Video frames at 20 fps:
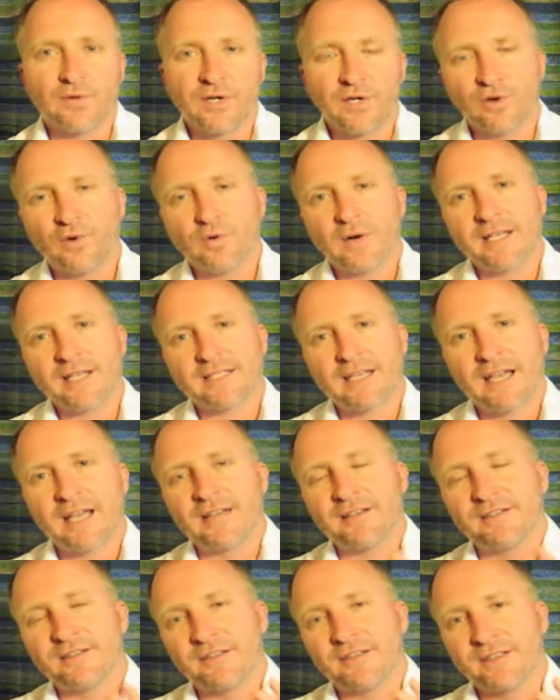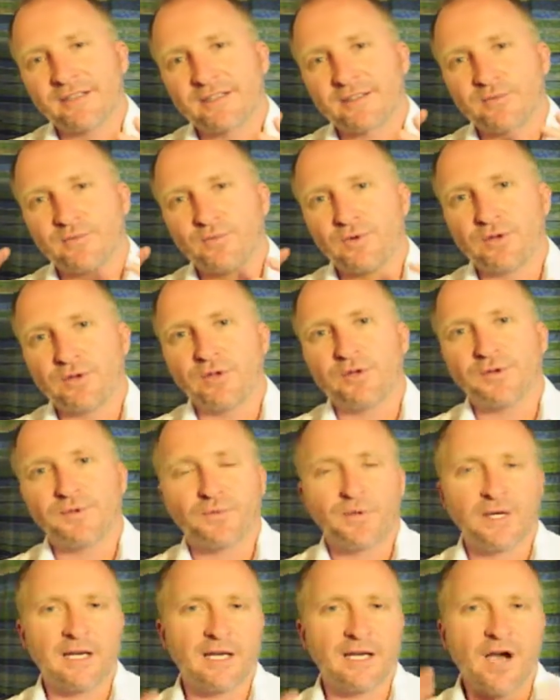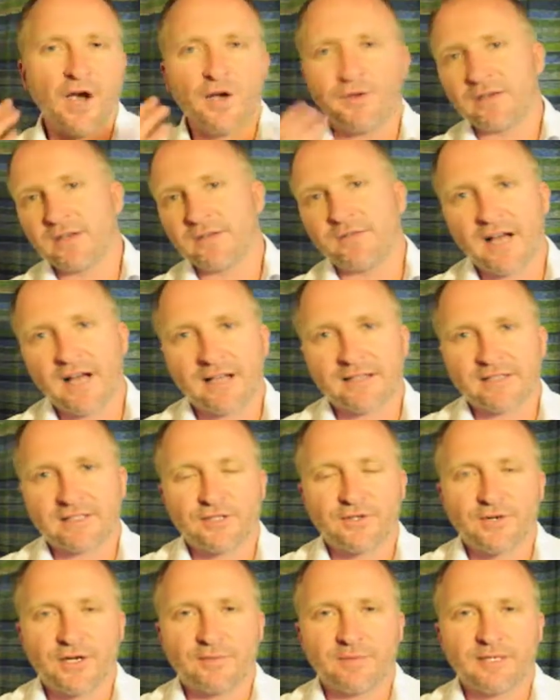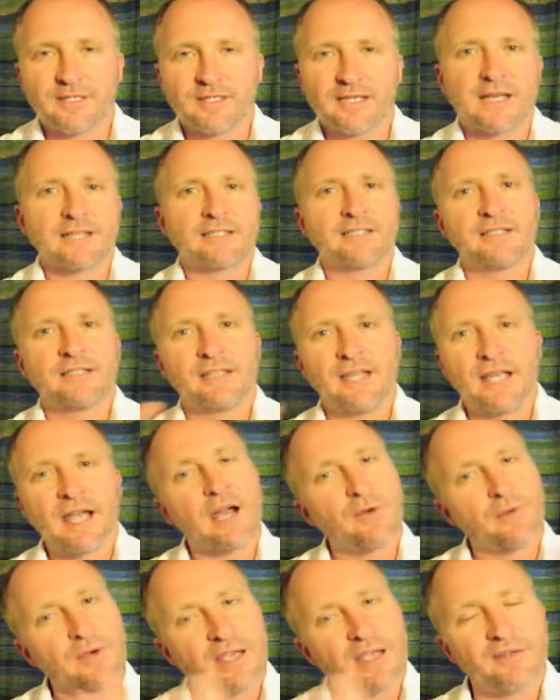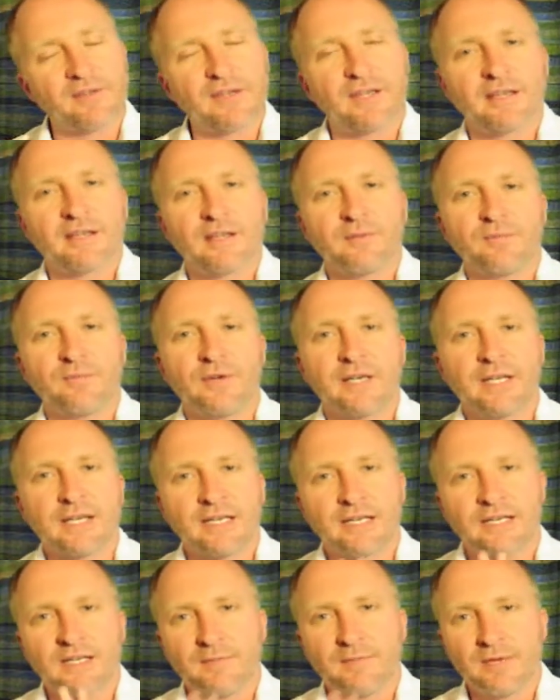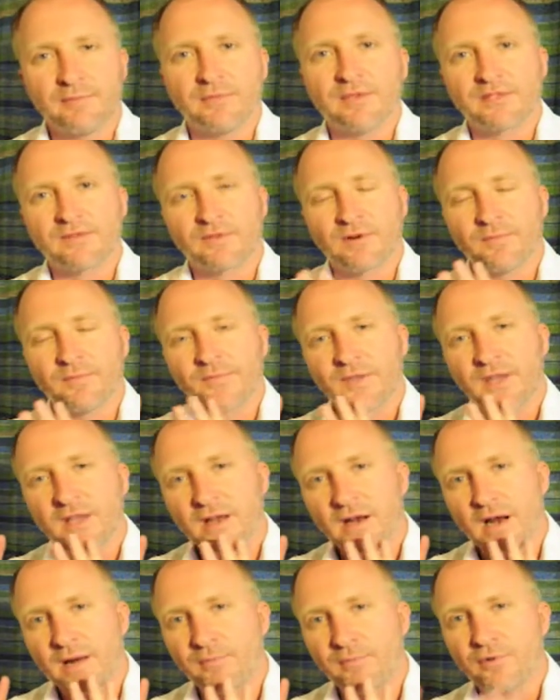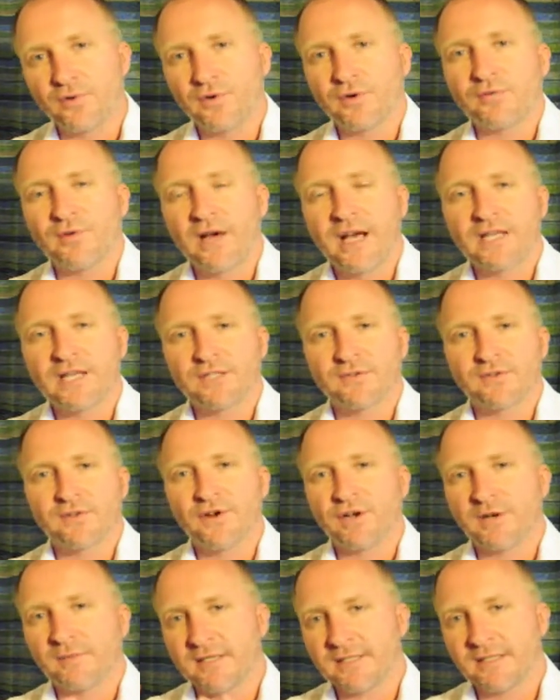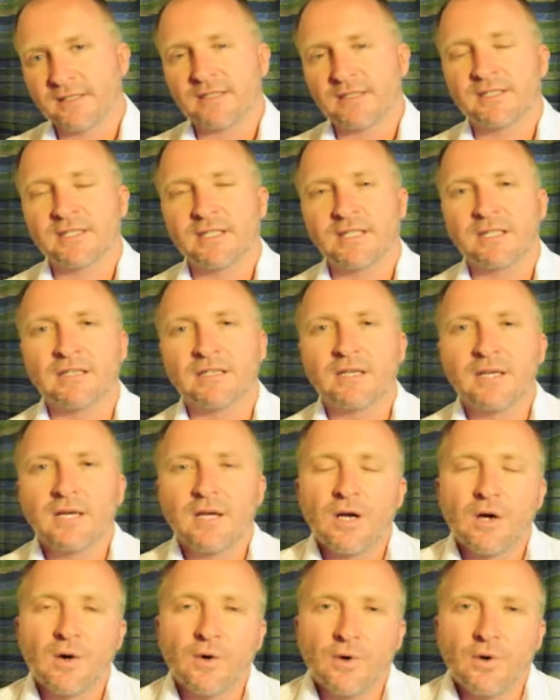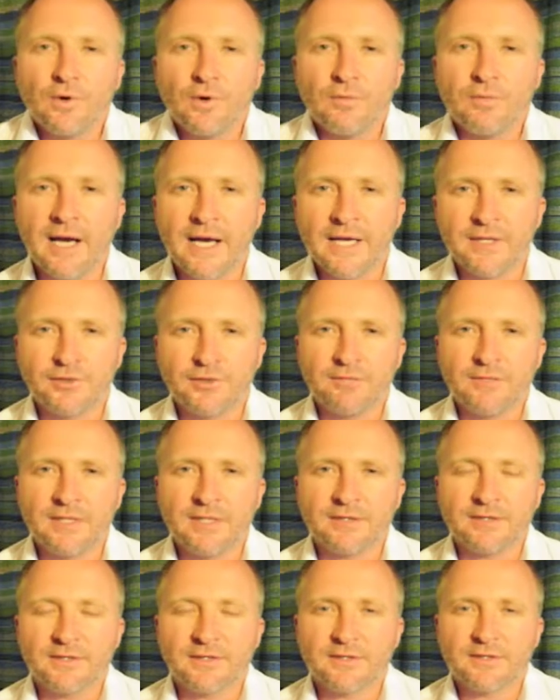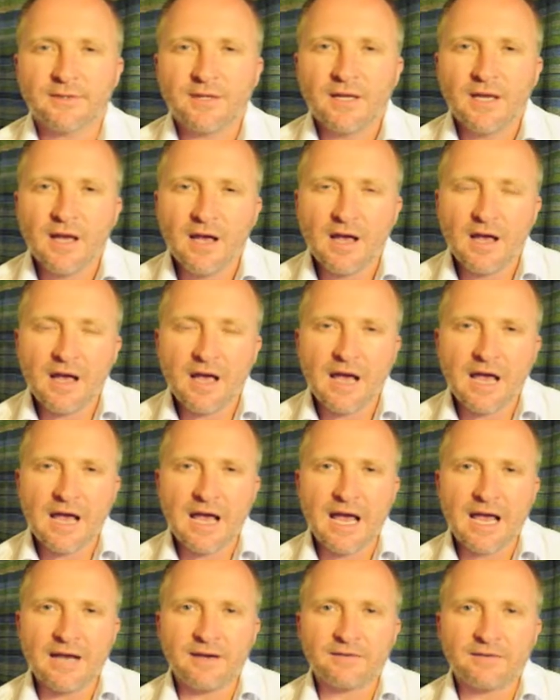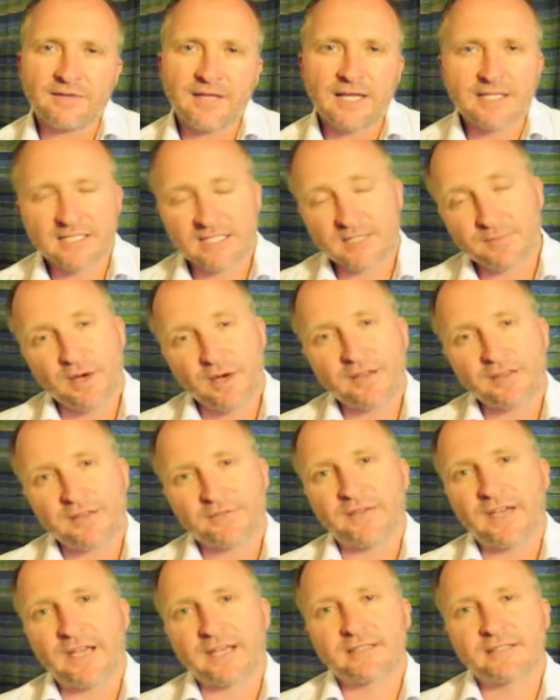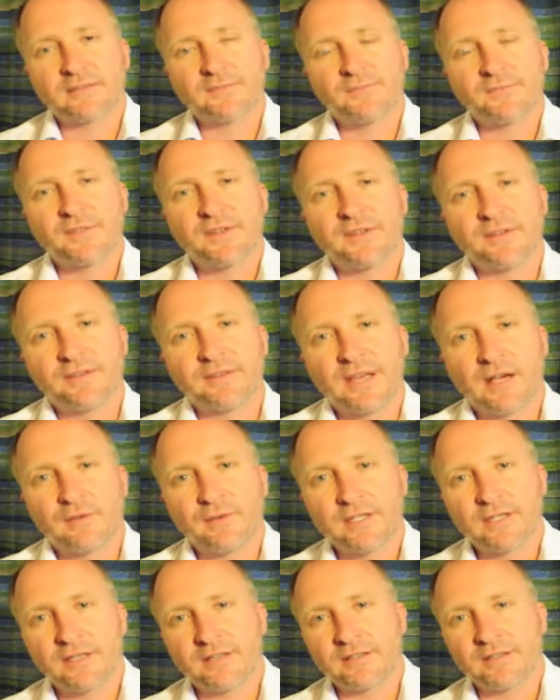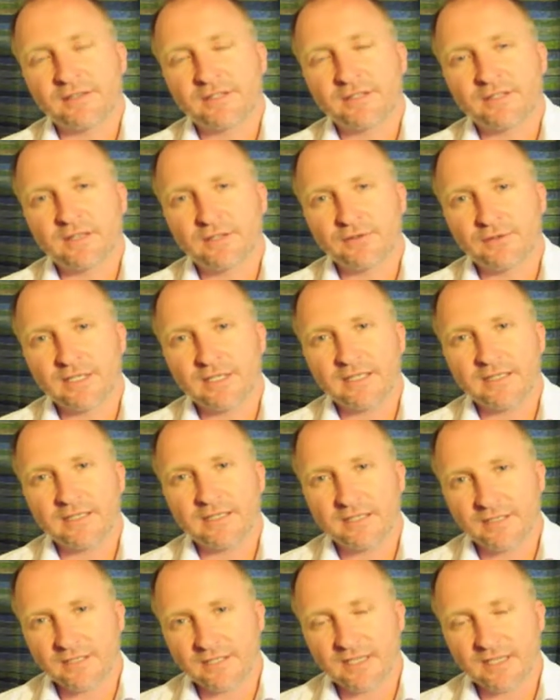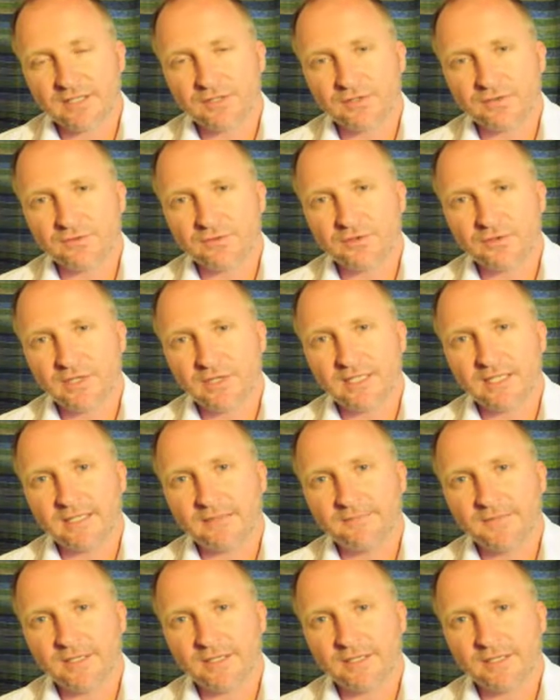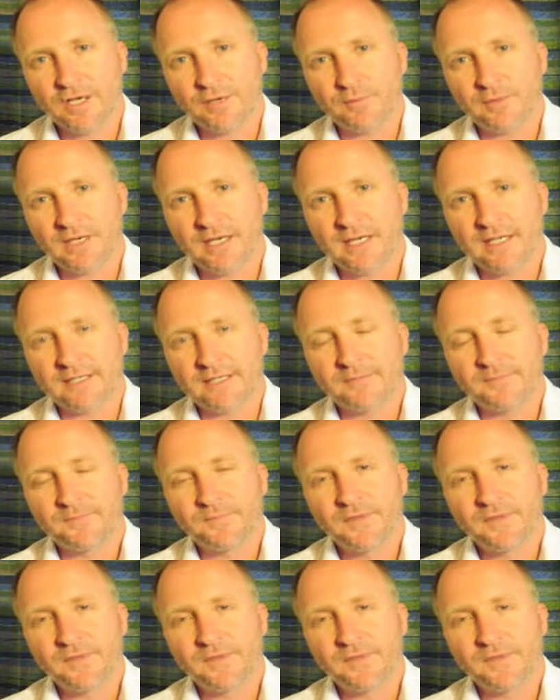We'd always had this world where only advanced economies acted. Now we're having we're getting commitments from a broad range of economies and indeed all major emitters. And that's despite the fact that we didn't agree an international treaty in Copenhagen.